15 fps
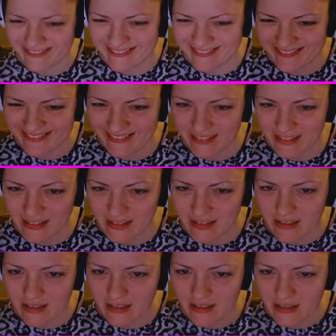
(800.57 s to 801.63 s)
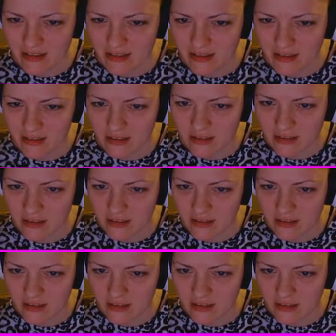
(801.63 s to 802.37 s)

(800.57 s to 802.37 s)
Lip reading: [no speech]